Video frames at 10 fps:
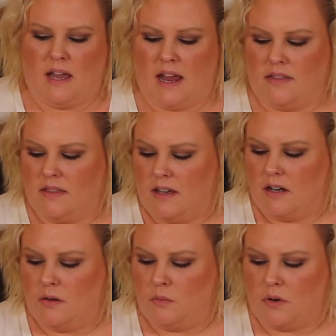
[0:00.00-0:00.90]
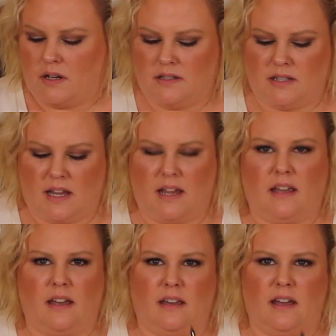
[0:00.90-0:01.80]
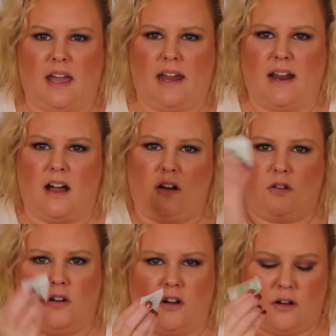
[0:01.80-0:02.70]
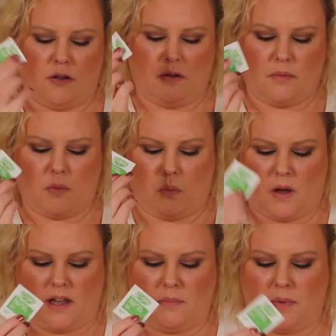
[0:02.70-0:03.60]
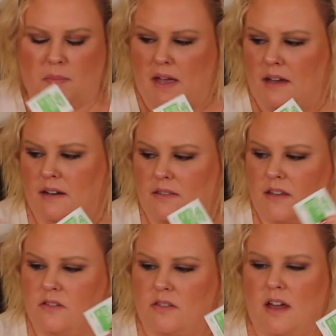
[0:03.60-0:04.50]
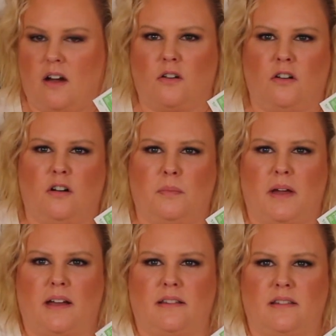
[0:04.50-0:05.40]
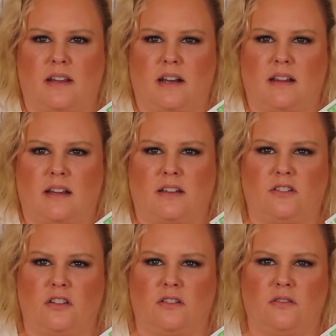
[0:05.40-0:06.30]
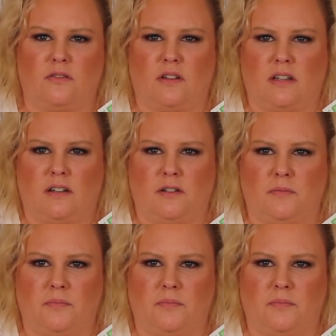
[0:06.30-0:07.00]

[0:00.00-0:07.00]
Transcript: And then we're going to take an alcohol wipe pad, and these are the alcohol pads that I like to use right here.